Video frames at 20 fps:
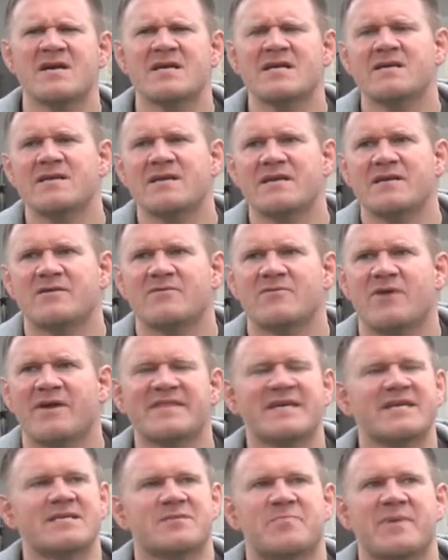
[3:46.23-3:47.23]
I
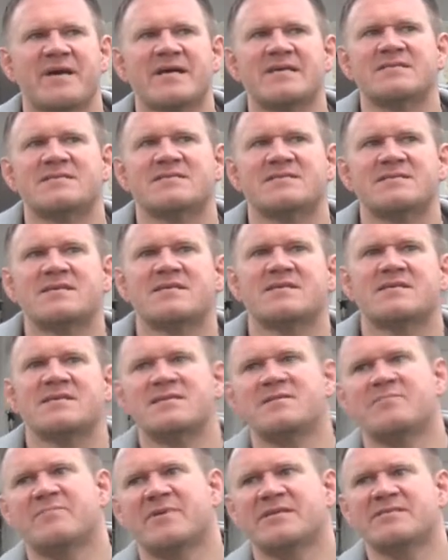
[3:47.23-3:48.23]
think it depends.
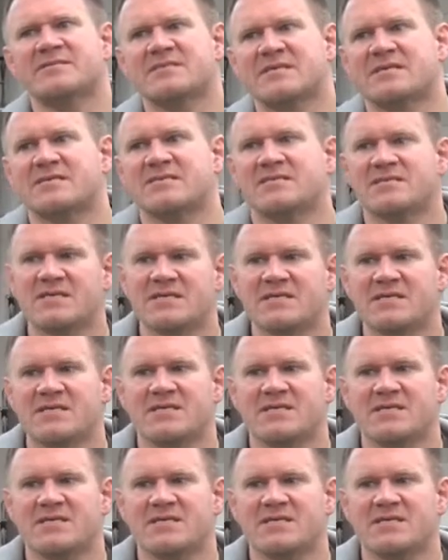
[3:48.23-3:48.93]
It depends on